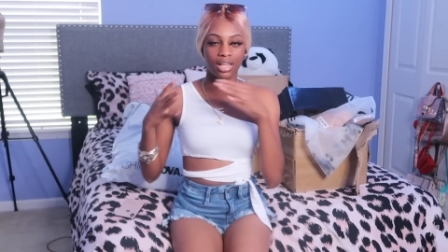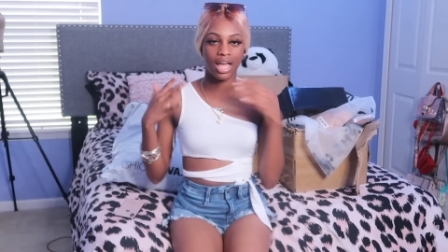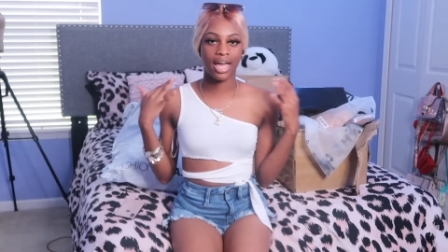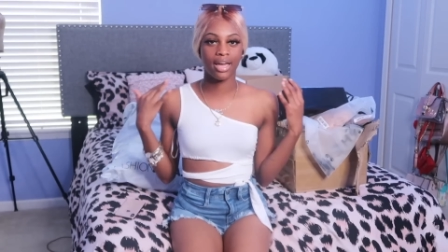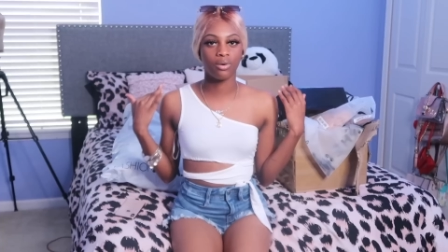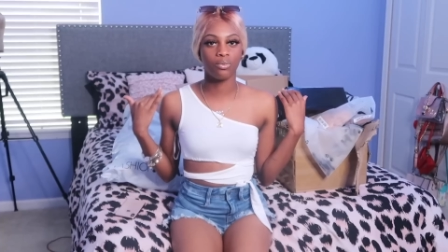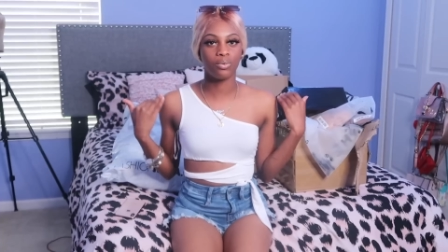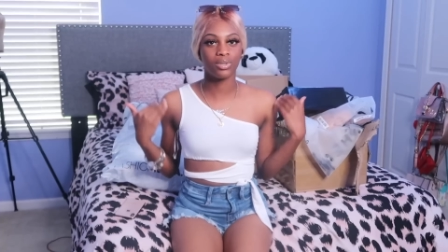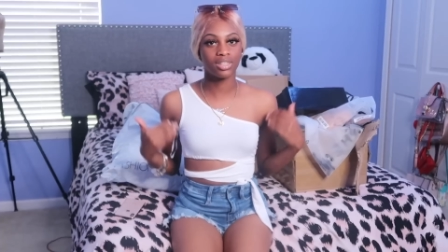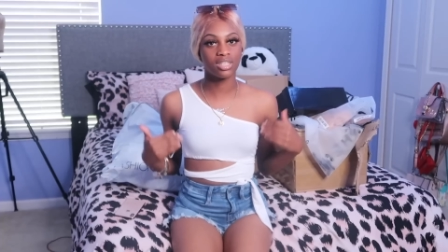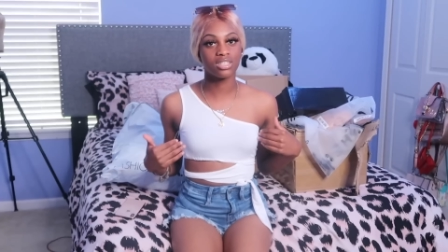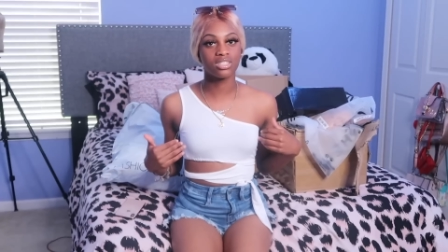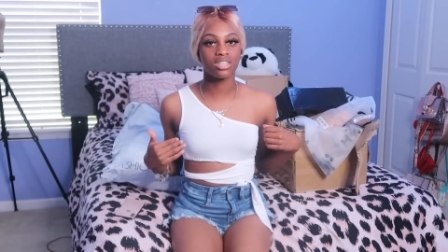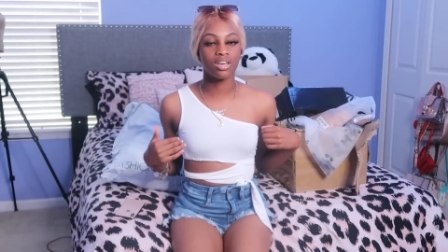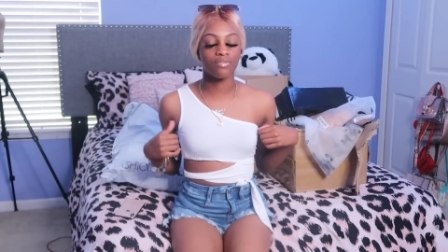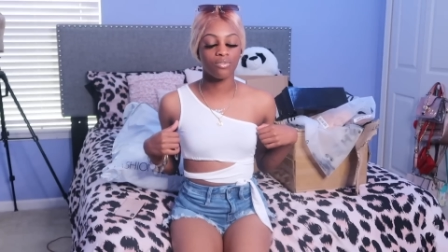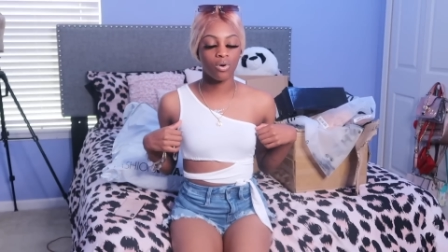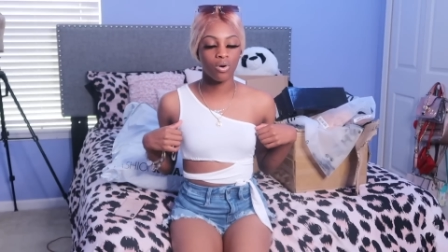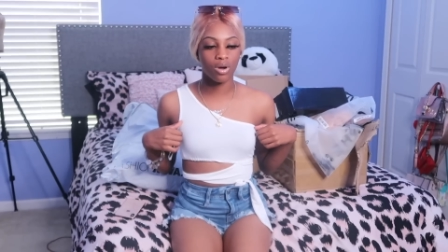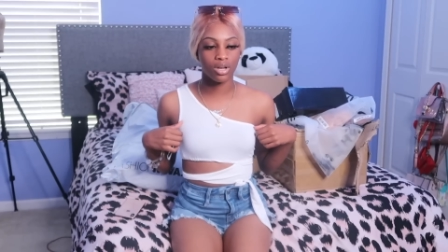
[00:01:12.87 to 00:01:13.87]
like with the
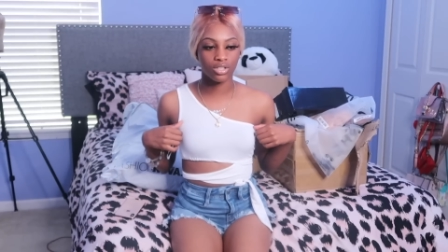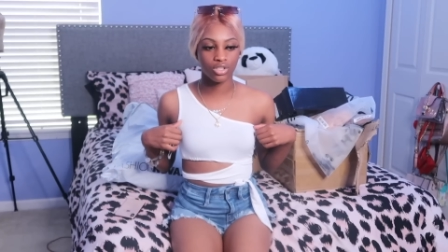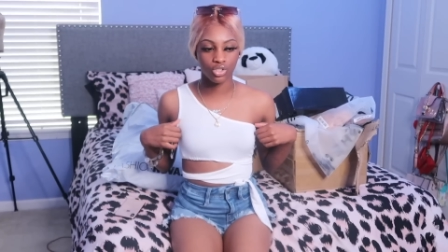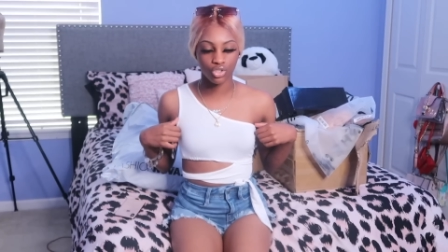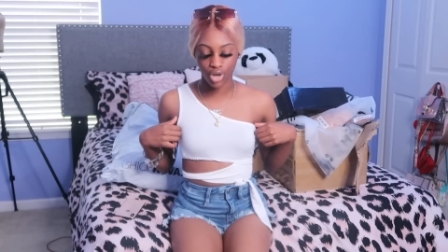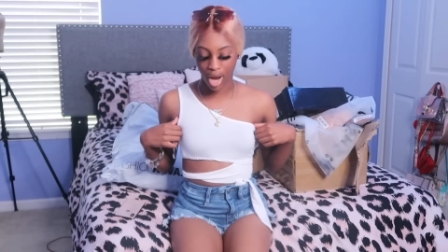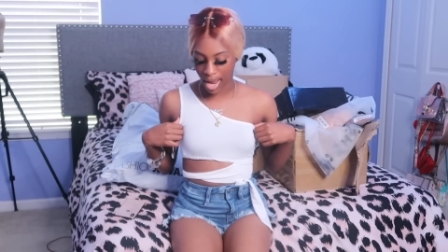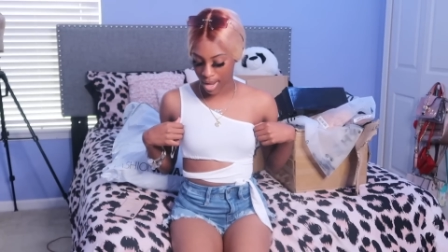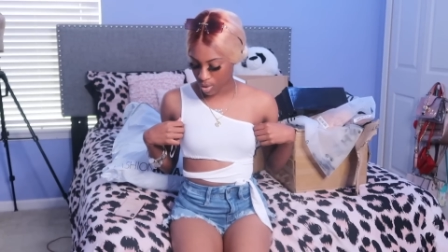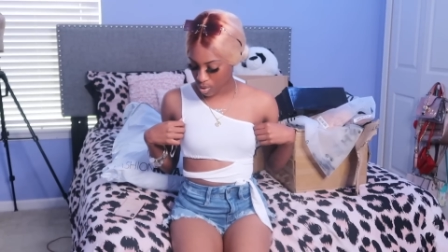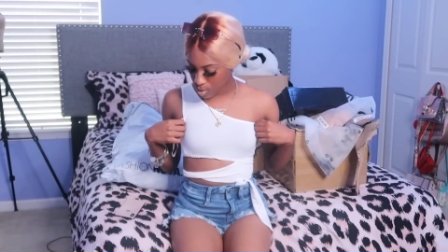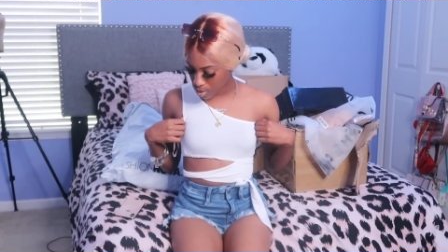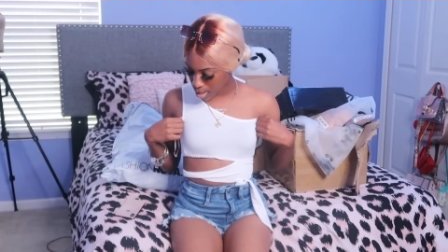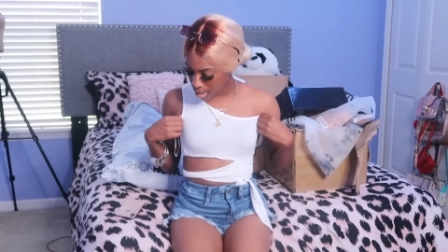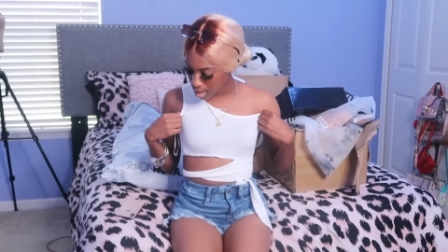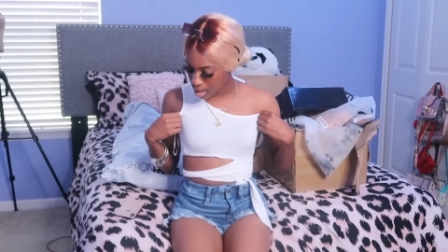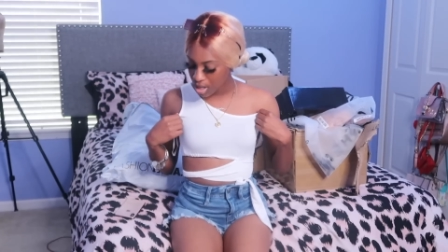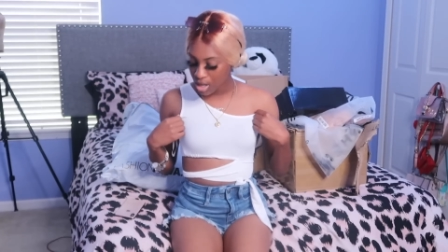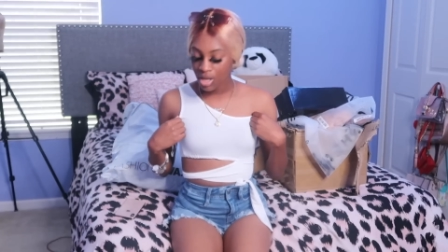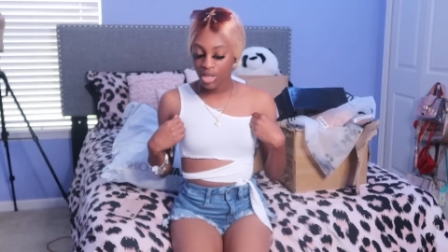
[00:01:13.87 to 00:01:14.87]
stuff on to try it
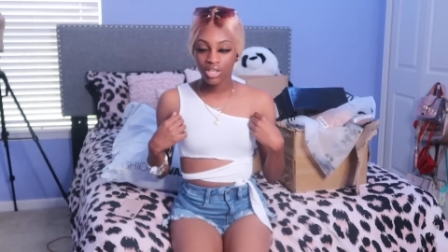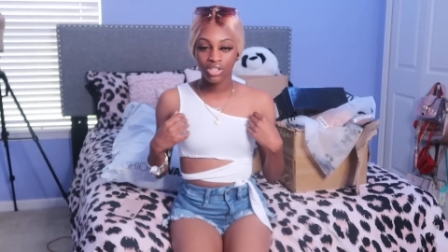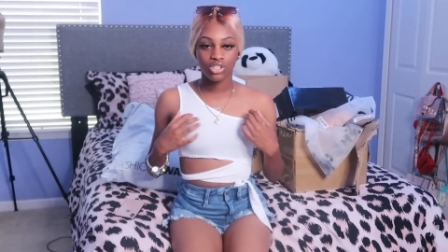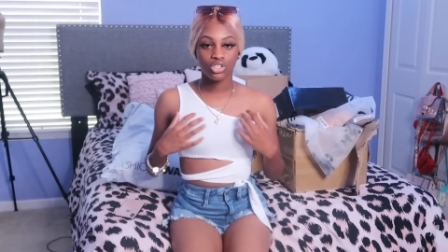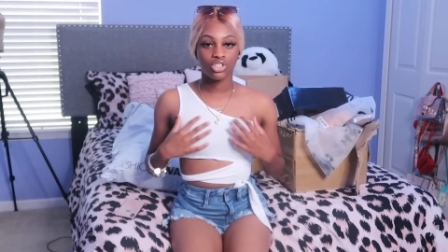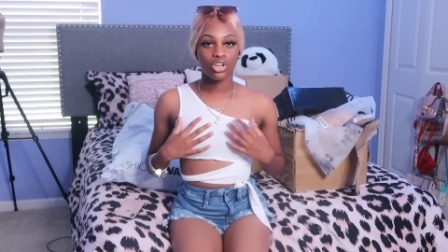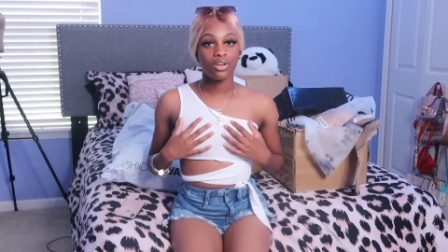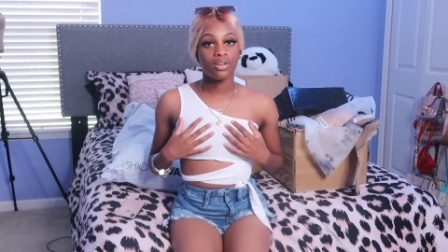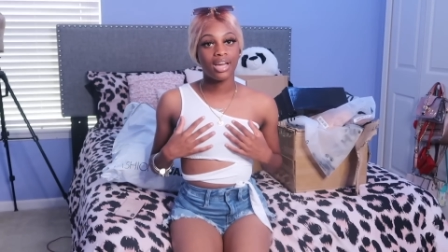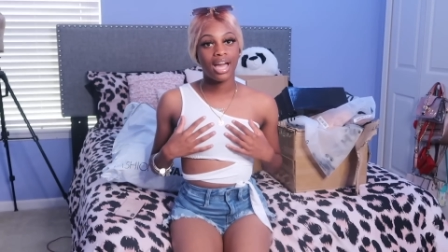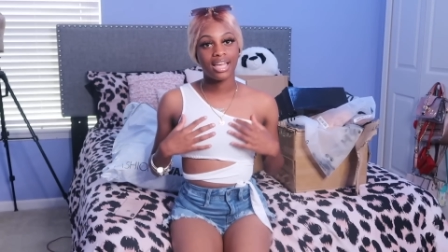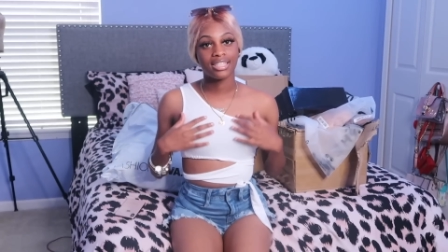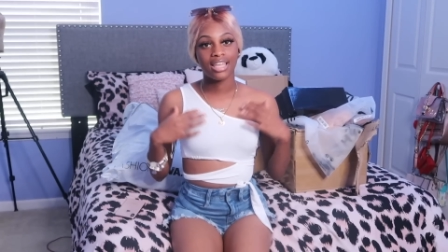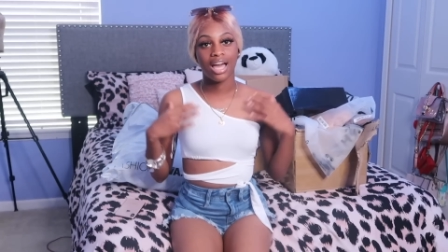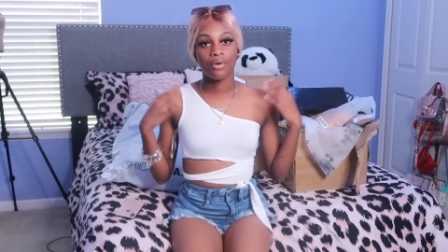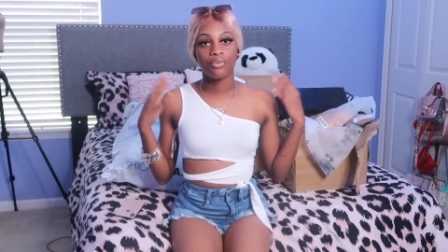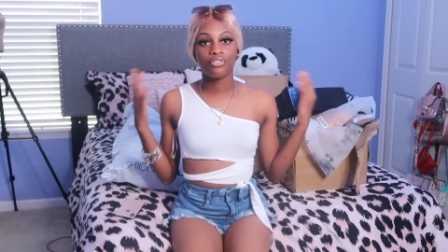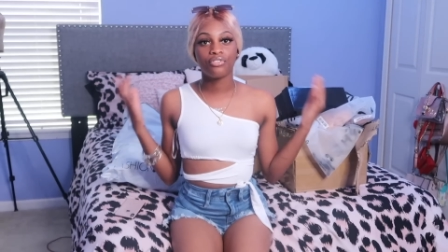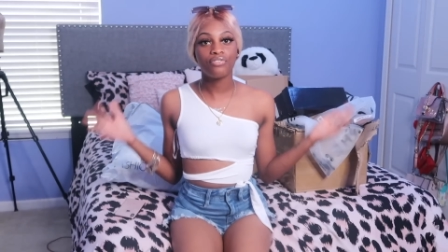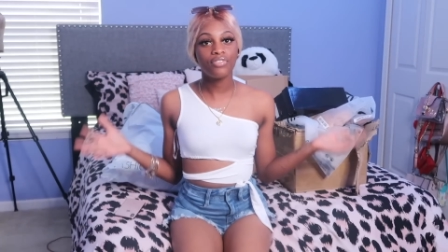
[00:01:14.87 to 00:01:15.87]
on to show you guys
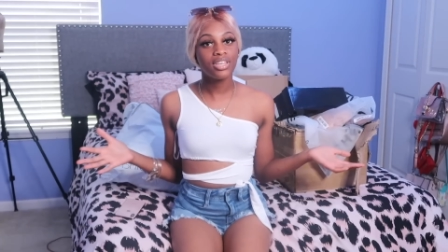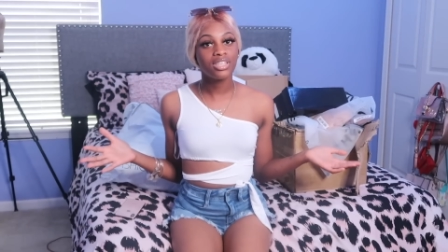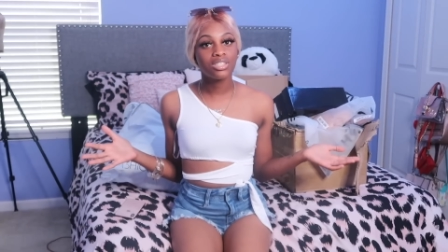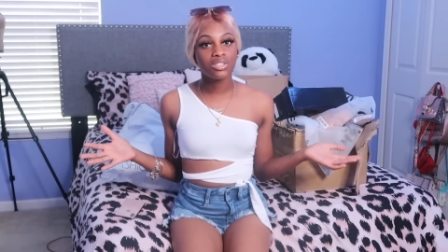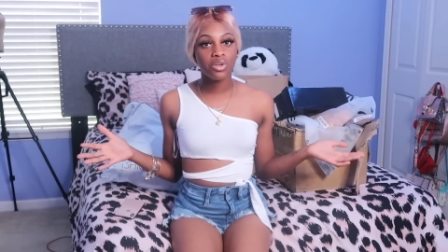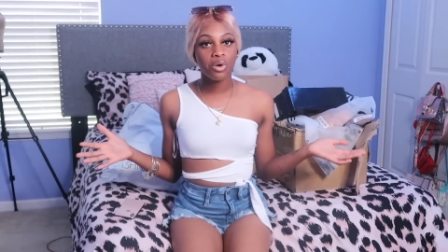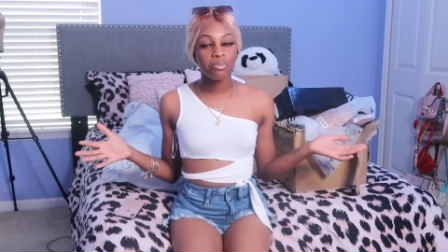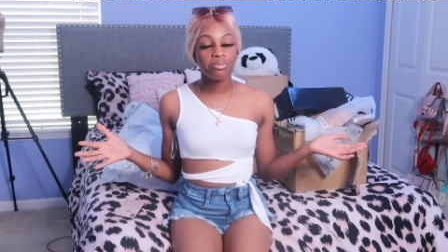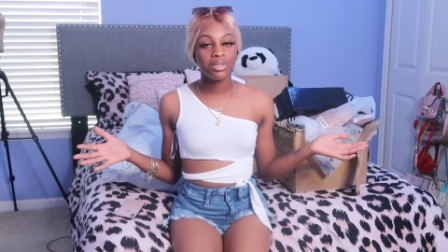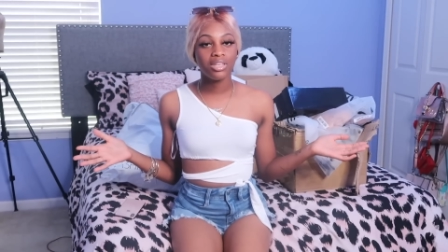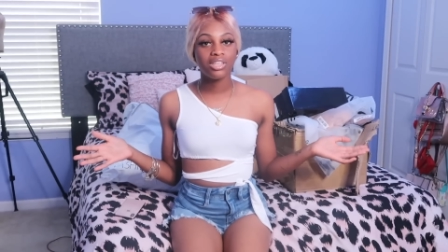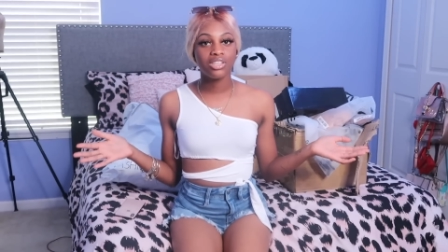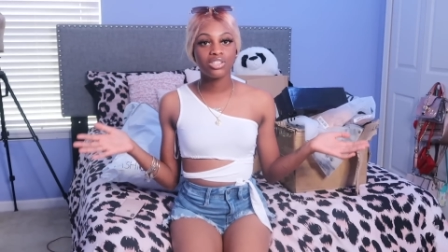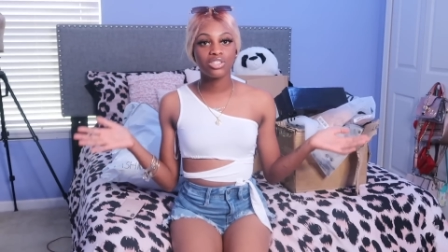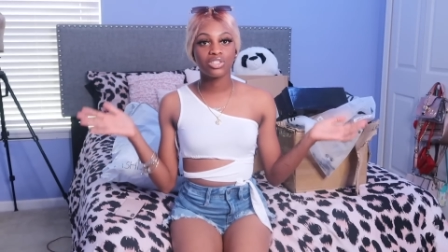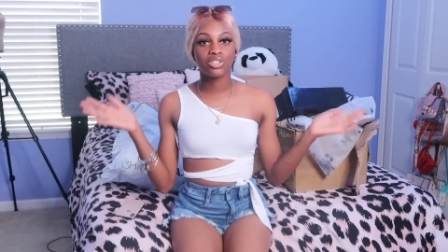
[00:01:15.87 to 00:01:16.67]
how it fits on me.